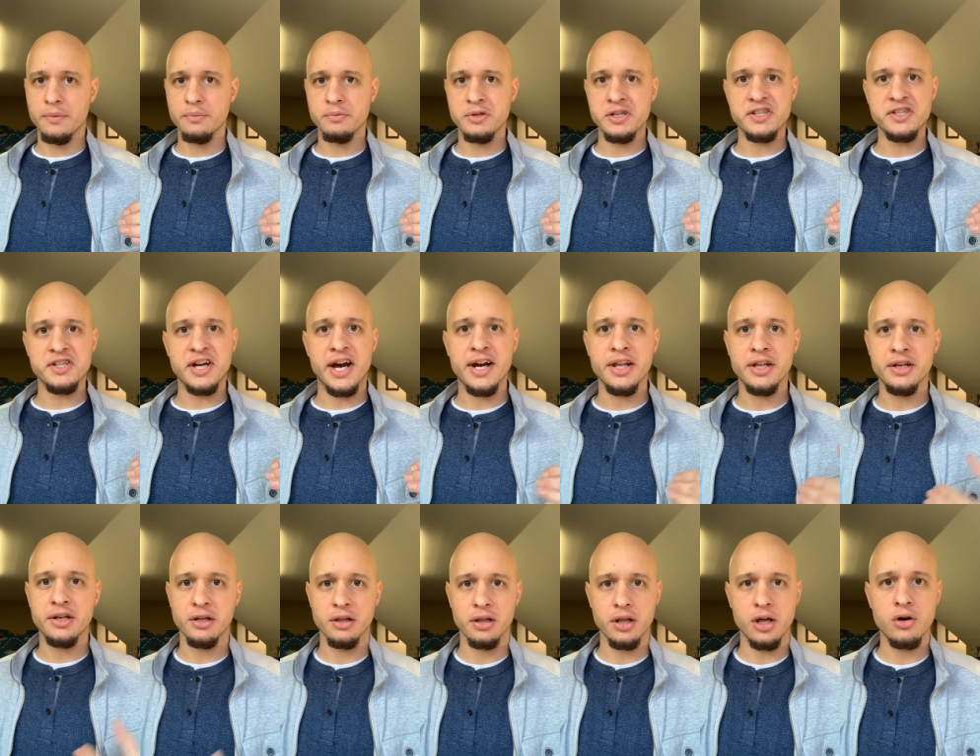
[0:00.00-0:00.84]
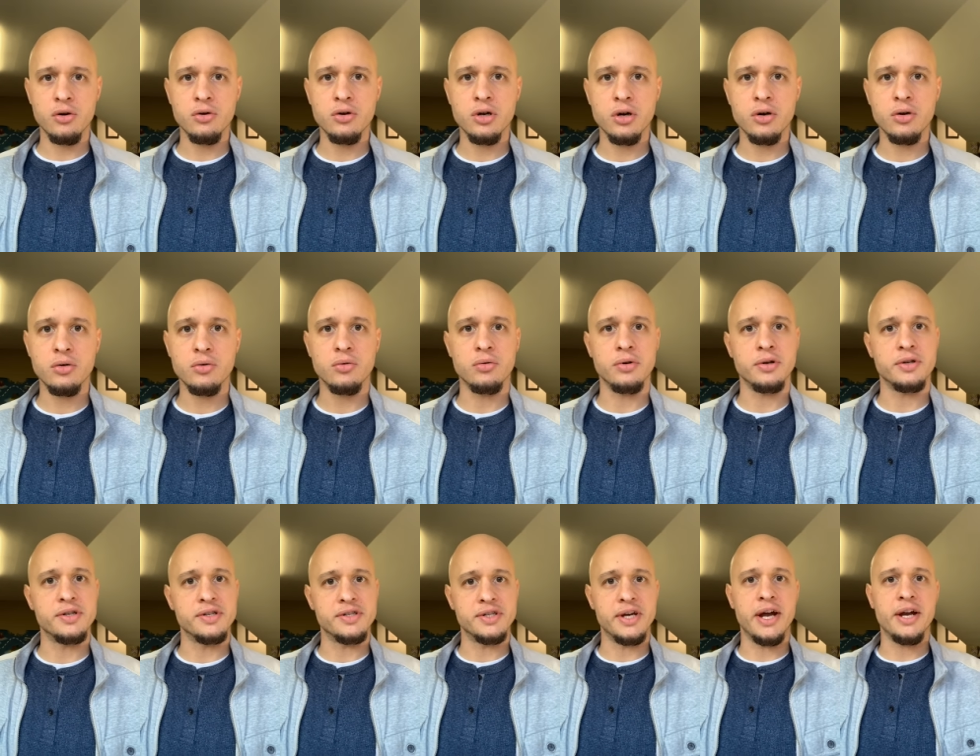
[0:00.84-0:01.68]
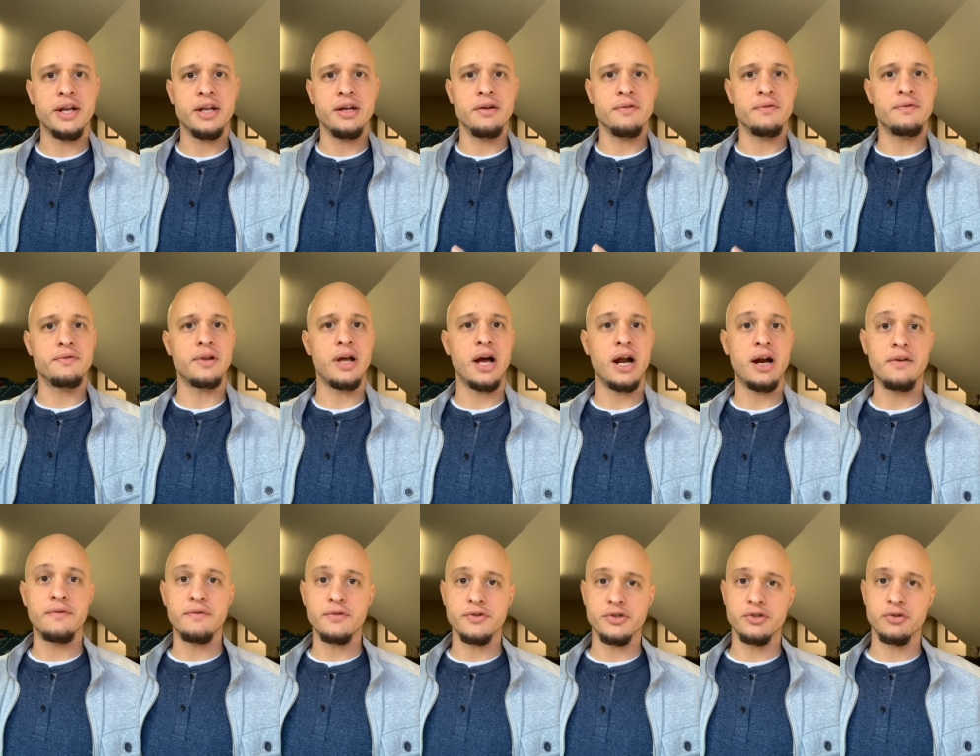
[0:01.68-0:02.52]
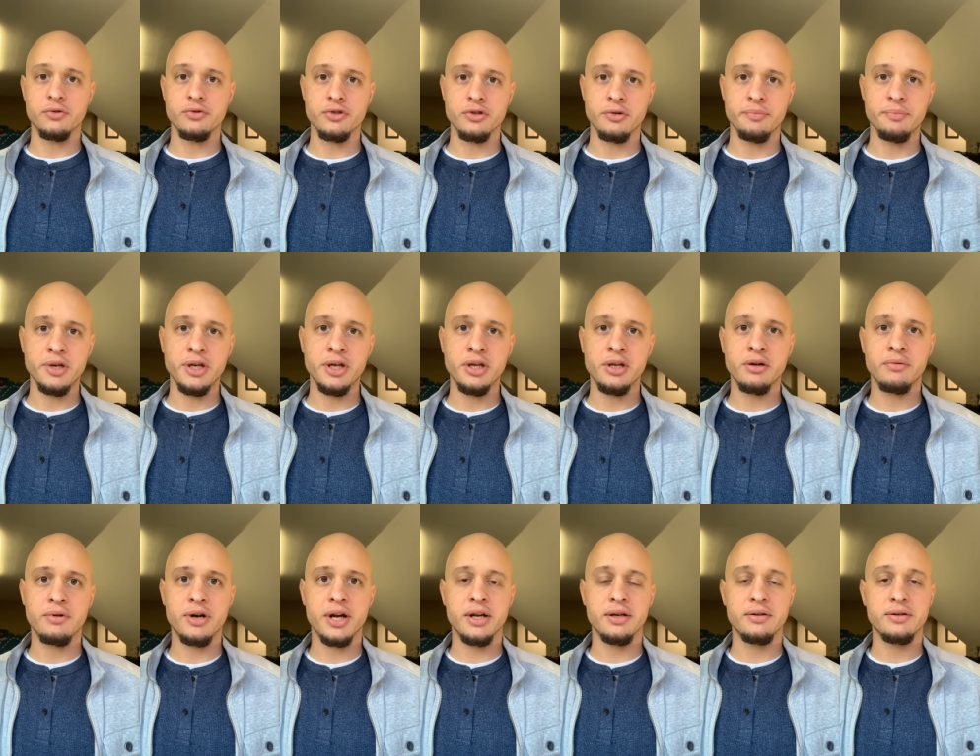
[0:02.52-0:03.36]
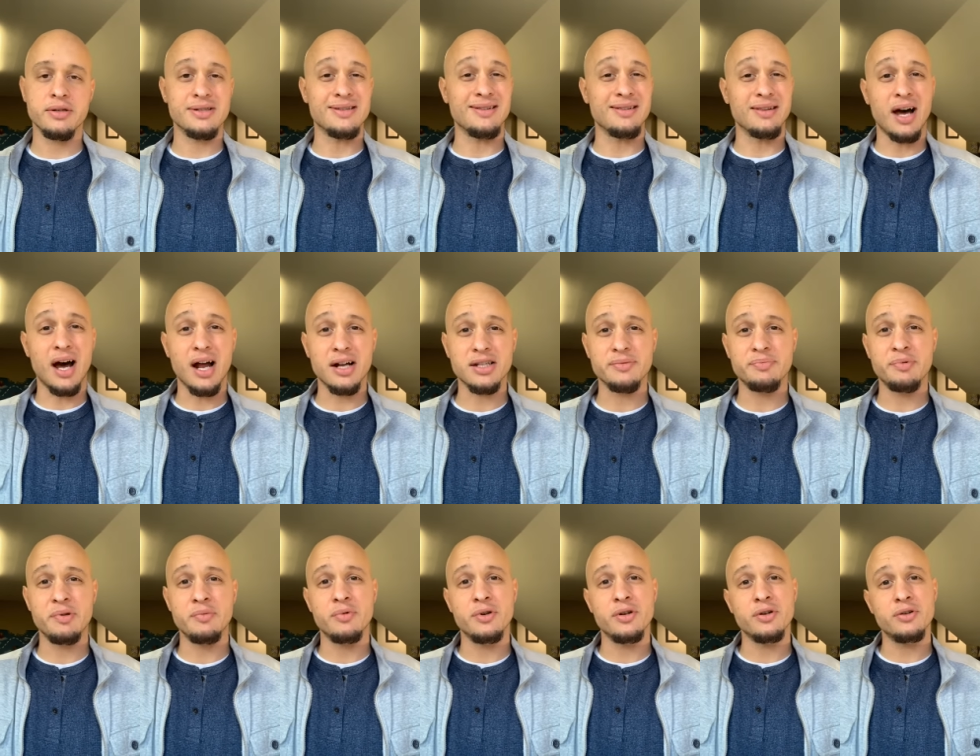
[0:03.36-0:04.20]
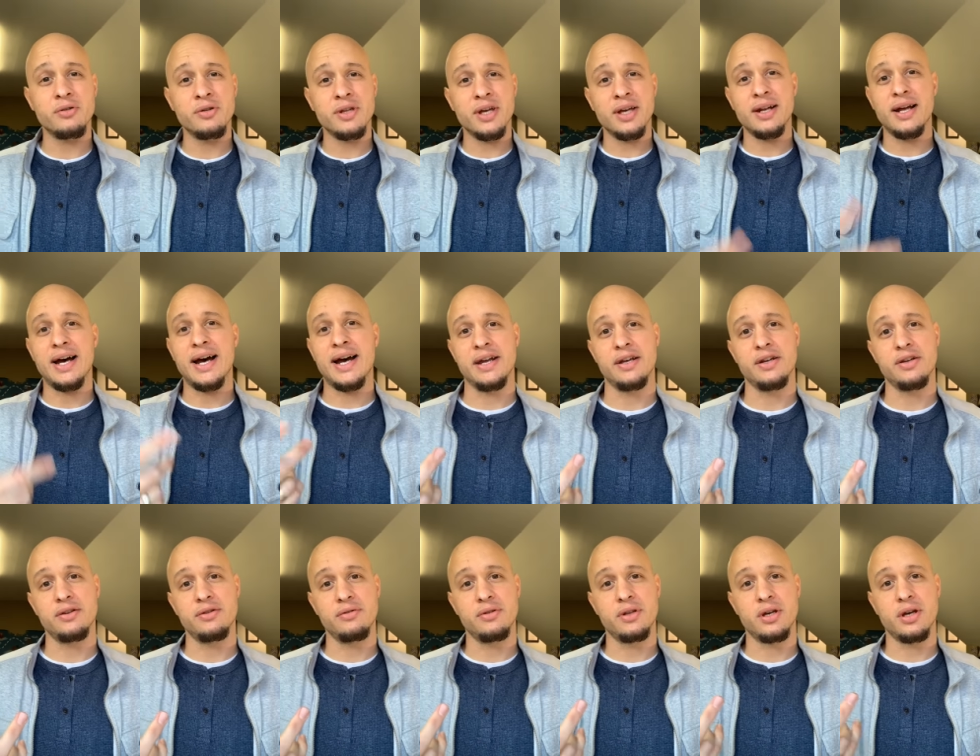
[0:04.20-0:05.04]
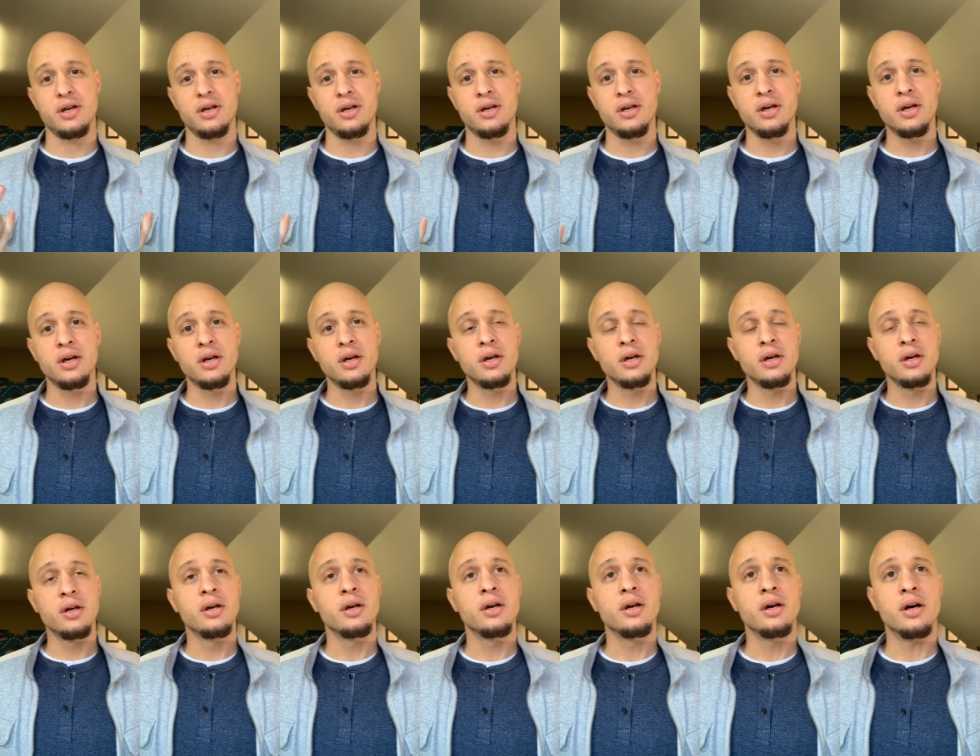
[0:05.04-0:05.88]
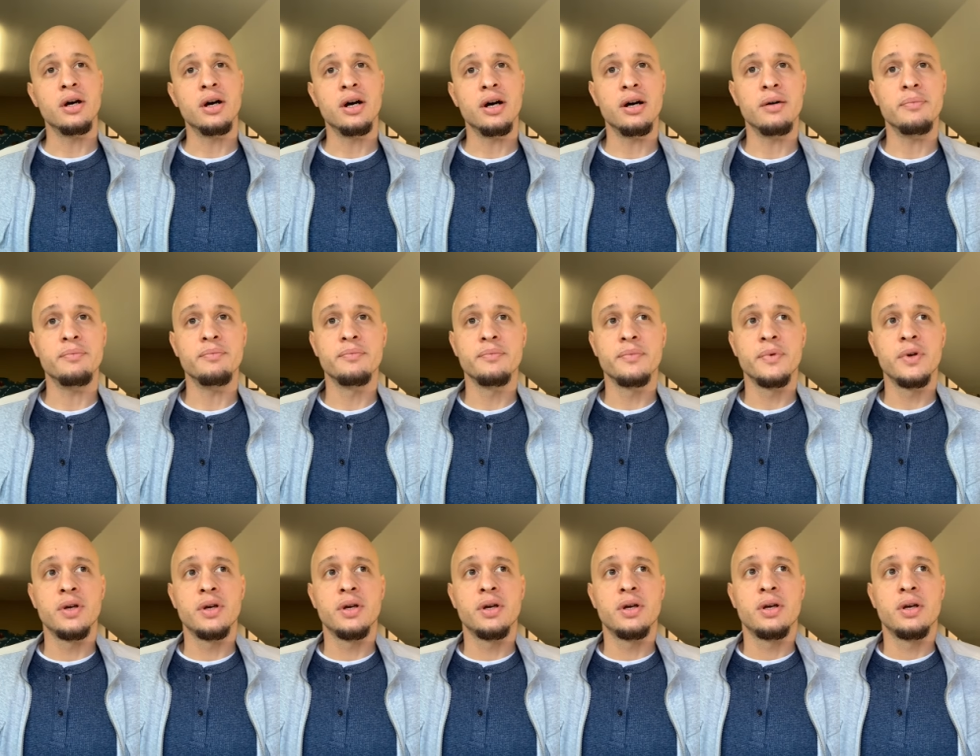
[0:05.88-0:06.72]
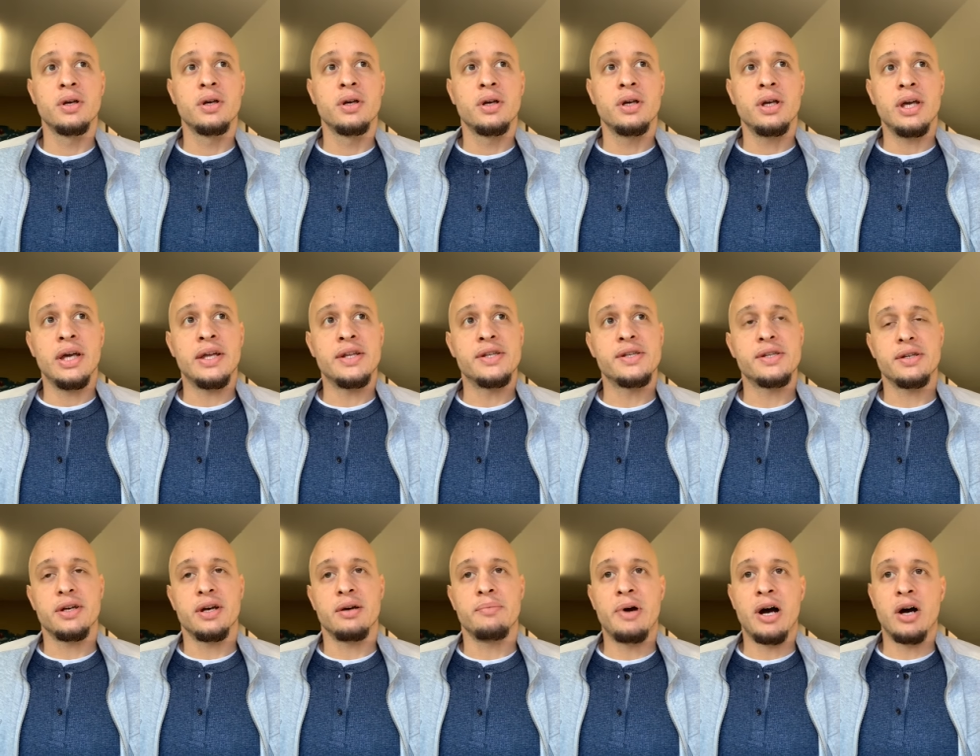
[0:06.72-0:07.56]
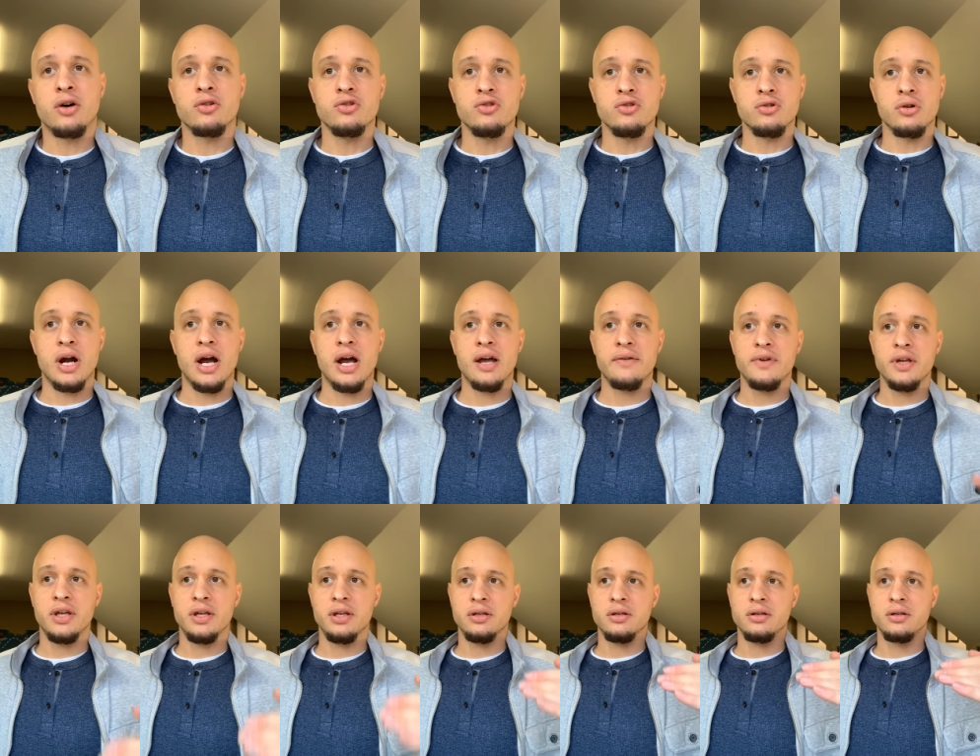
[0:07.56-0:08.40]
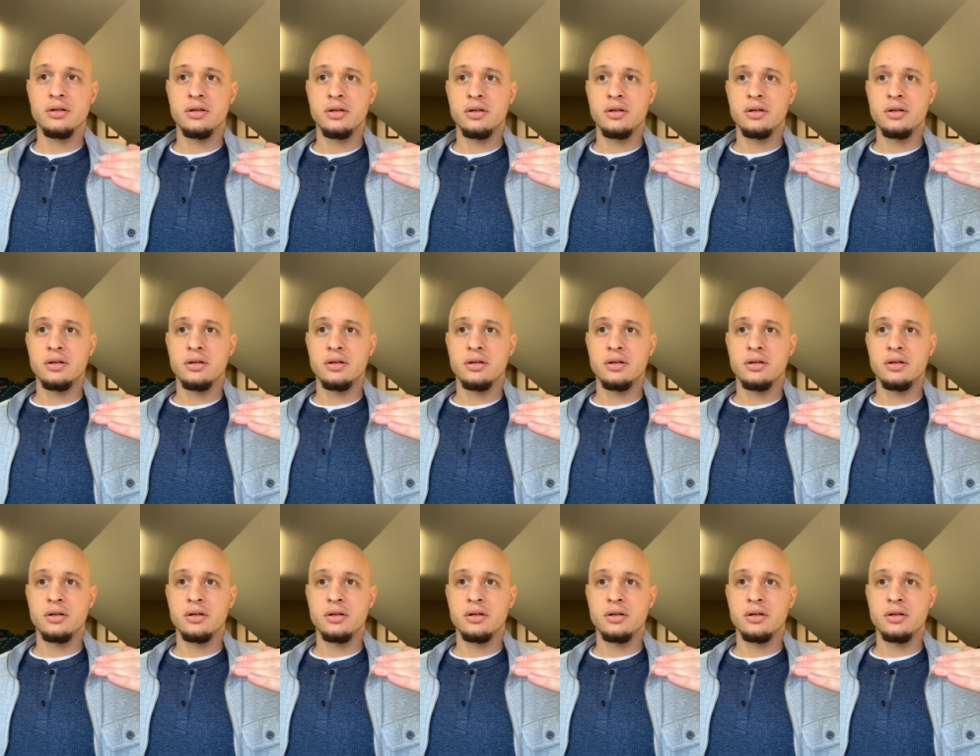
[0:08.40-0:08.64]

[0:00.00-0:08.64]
designing a logo or designing a flyer for social media, right? Because lots of people could do that. I could do that. It's about driving